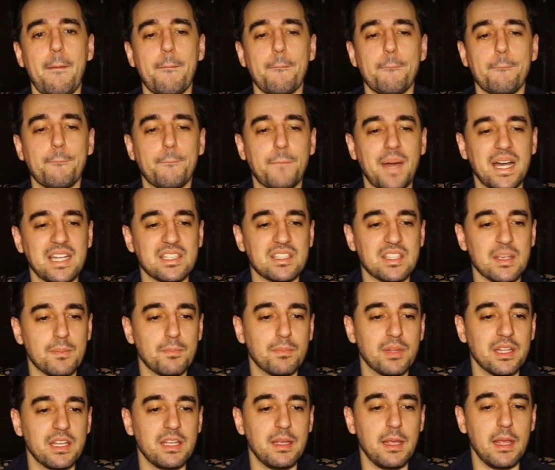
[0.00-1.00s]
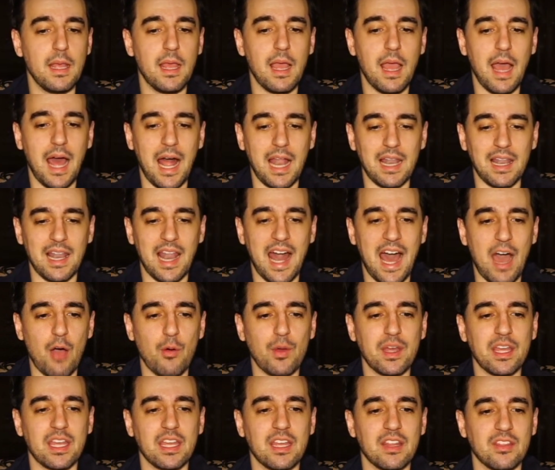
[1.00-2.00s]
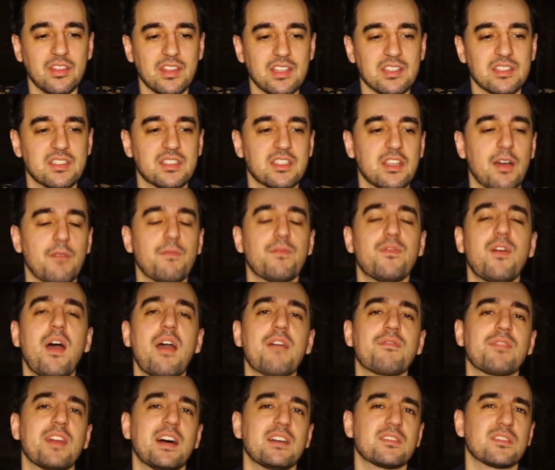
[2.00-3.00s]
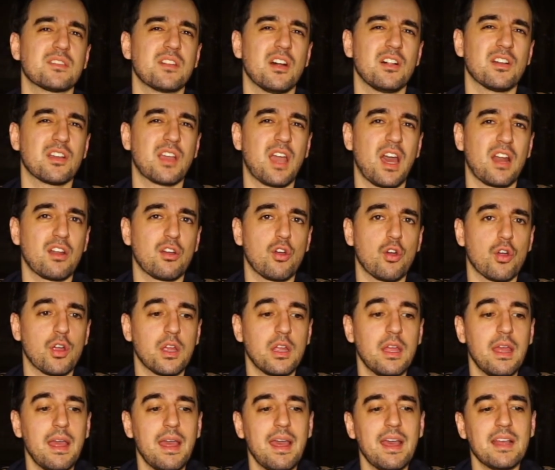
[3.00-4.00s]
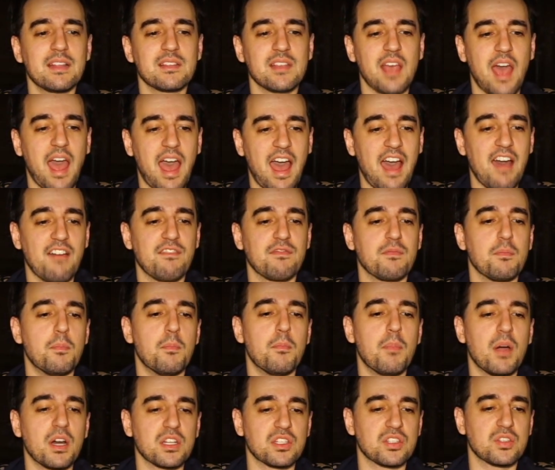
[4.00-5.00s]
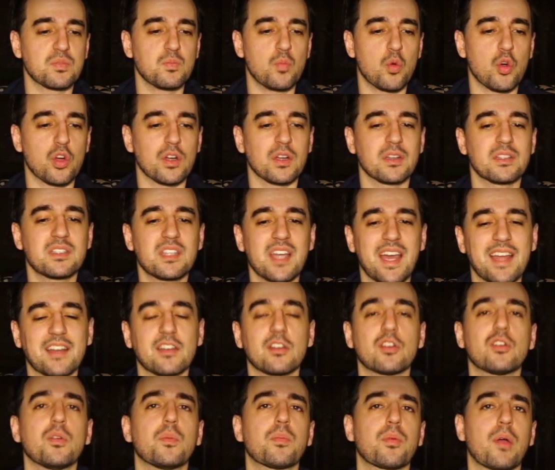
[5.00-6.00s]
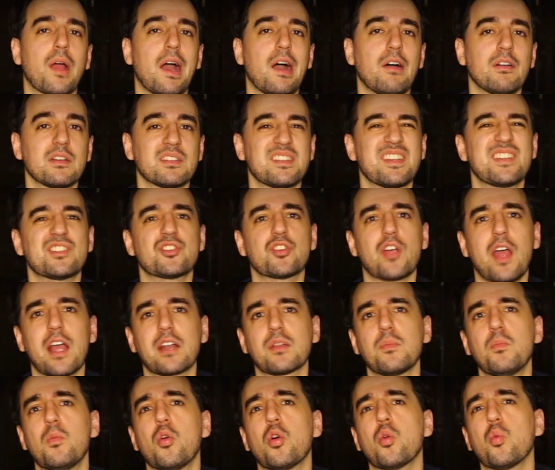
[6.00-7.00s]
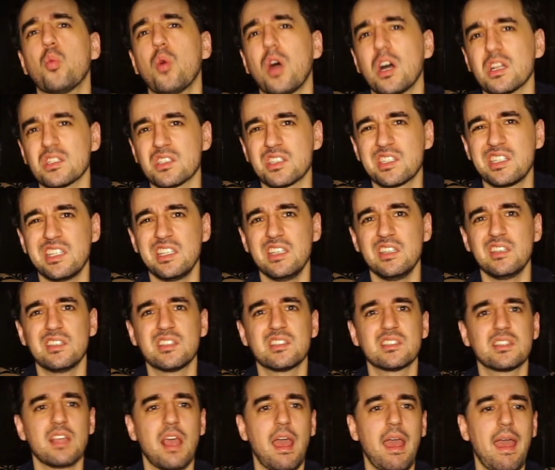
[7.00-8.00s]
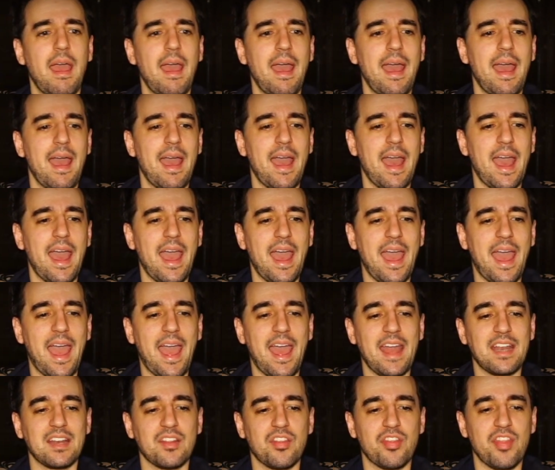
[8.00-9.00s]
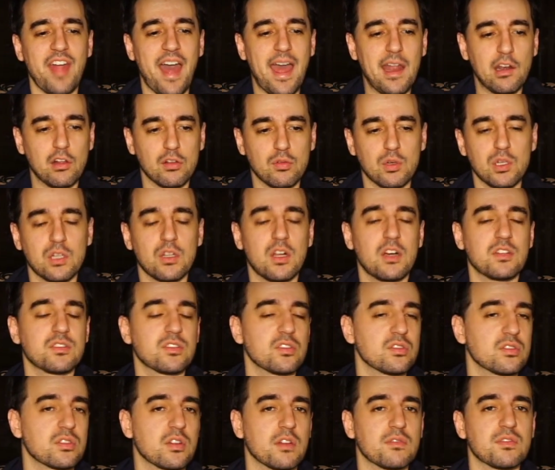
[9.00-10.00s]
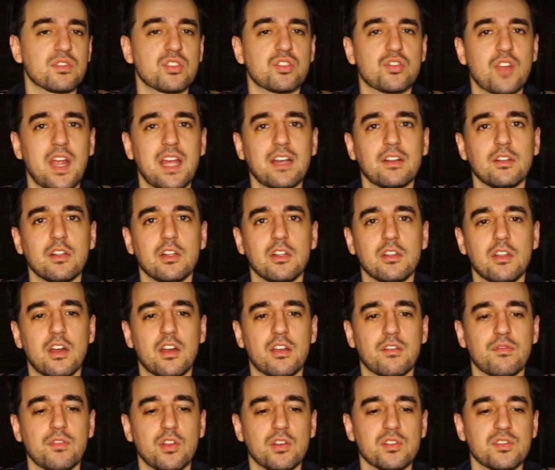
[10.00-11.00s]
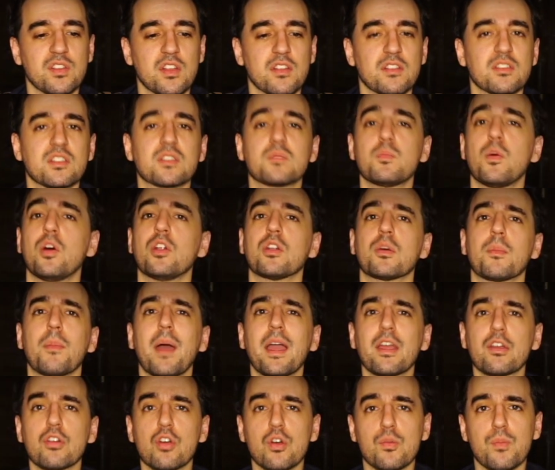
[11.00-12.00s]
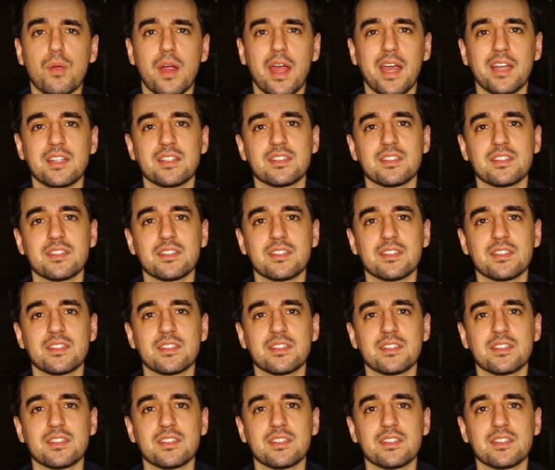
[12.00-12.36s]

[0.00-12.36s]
by simply allowing this sub $5,000 category to have much more technical prowess, attract more watch geeks. And that will also sort of strangle a lot of those other smaller micro brands